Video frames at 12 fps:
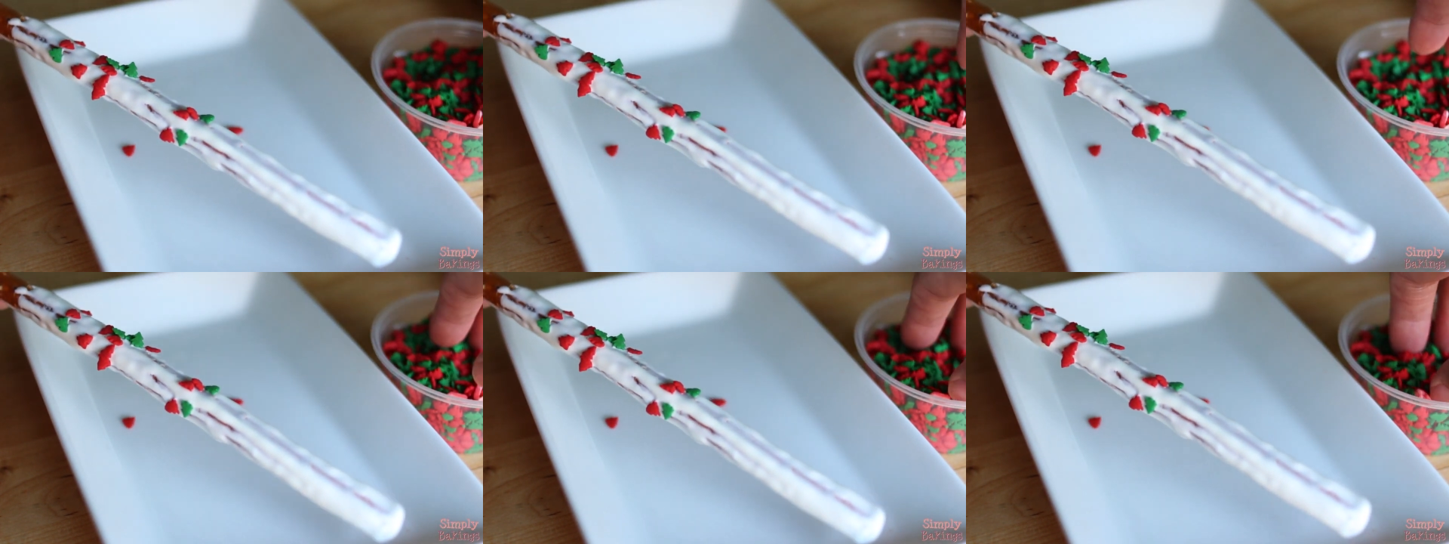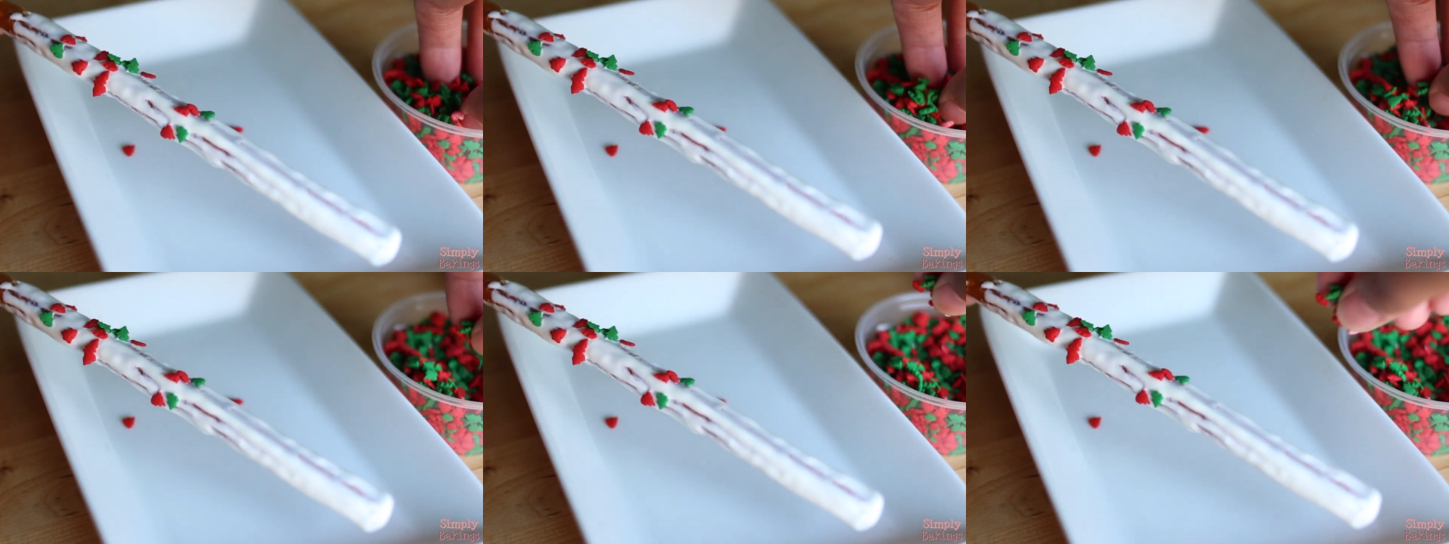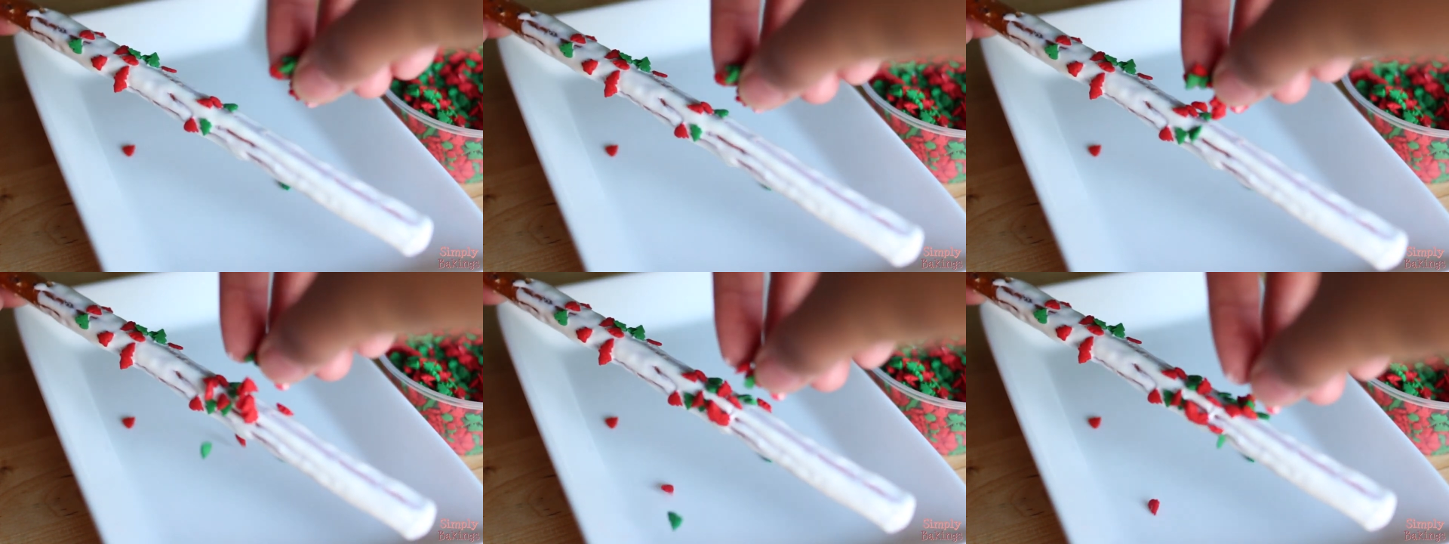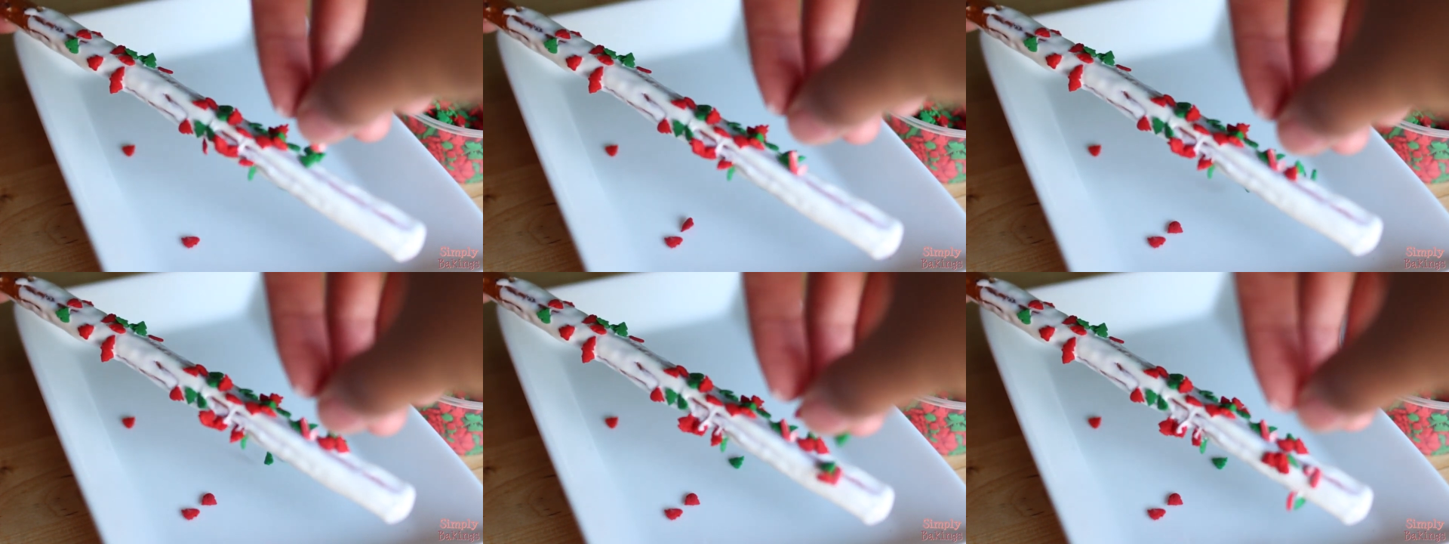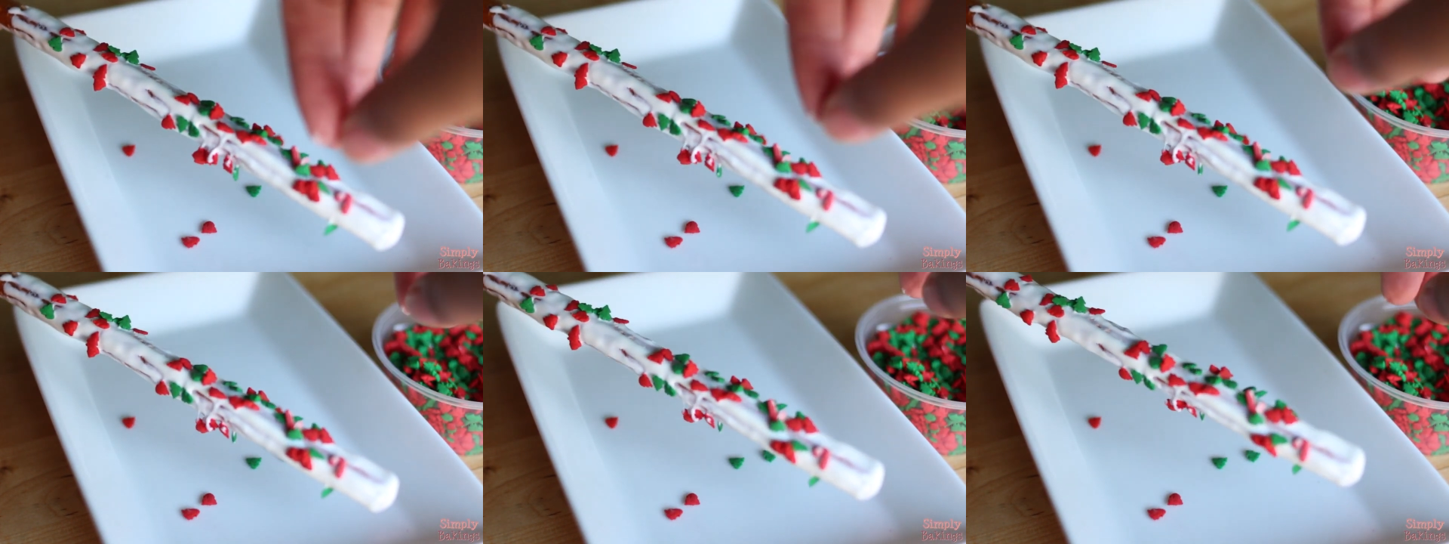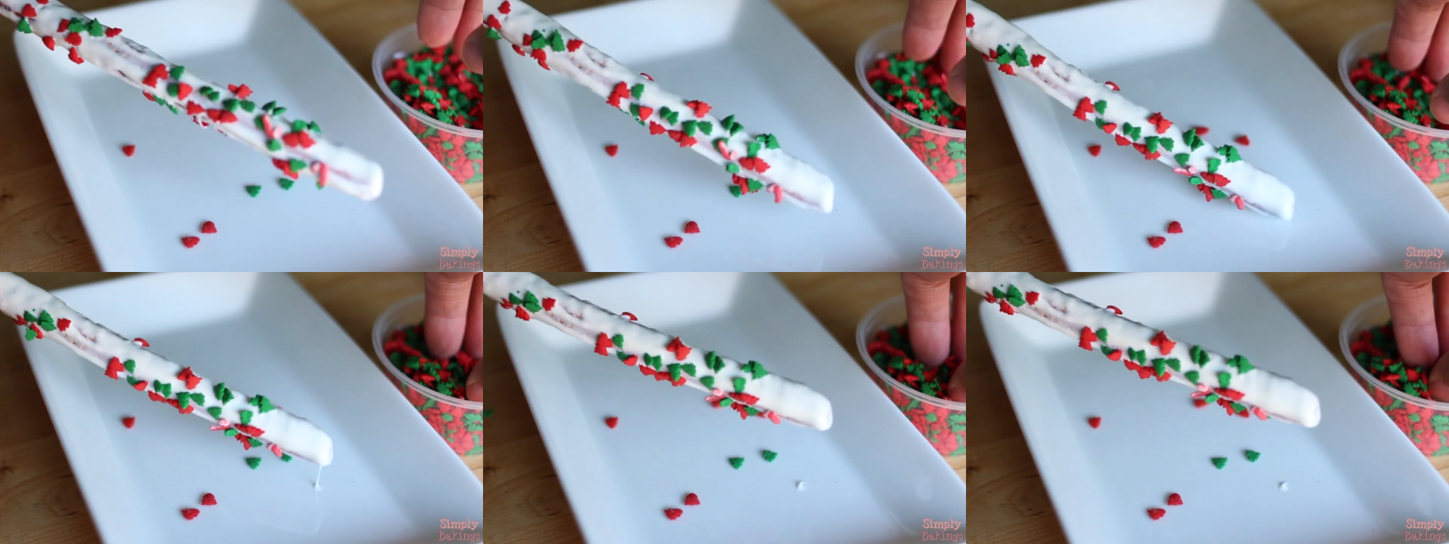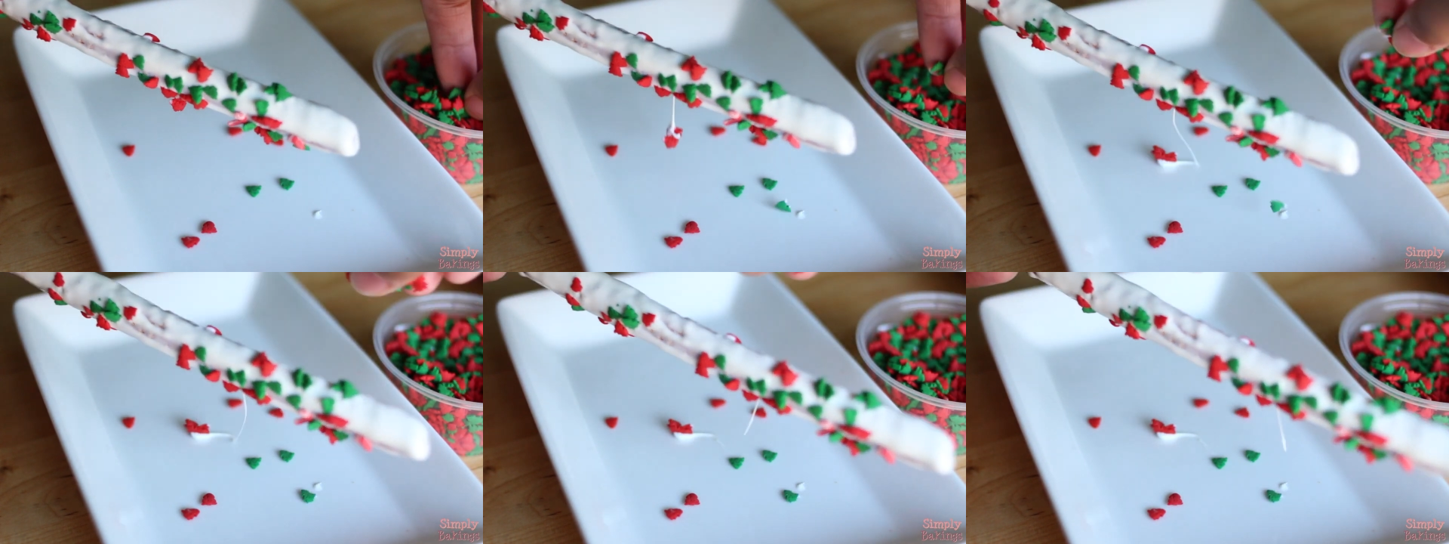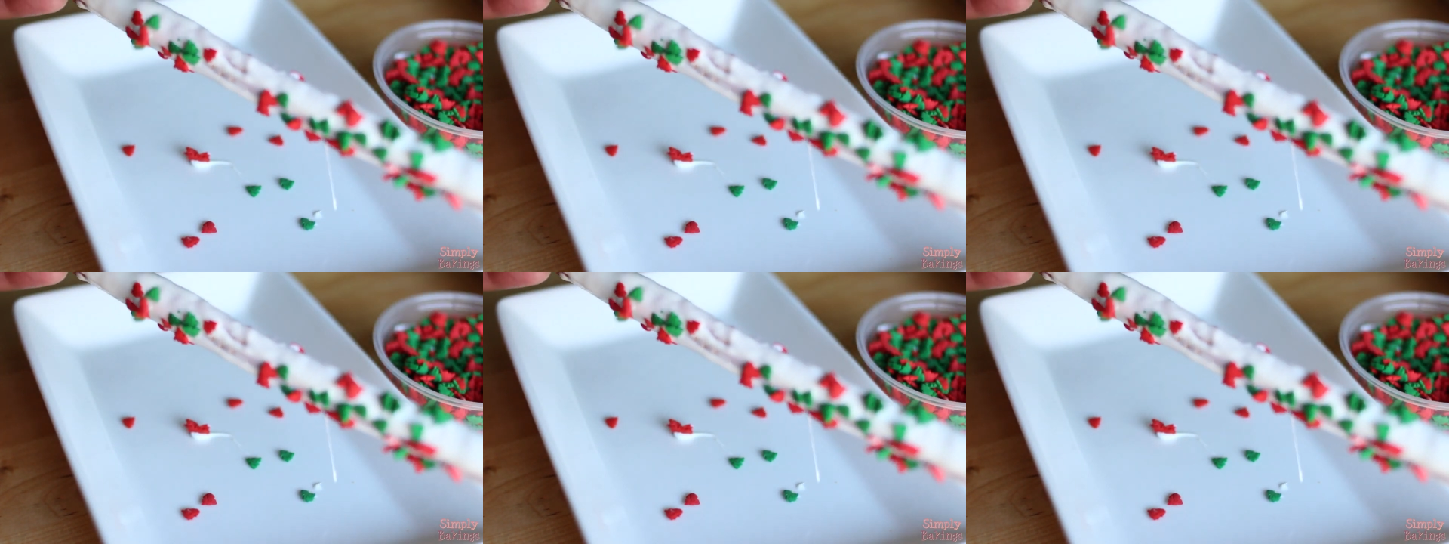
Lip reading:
No face is visible, so there are no lips to read.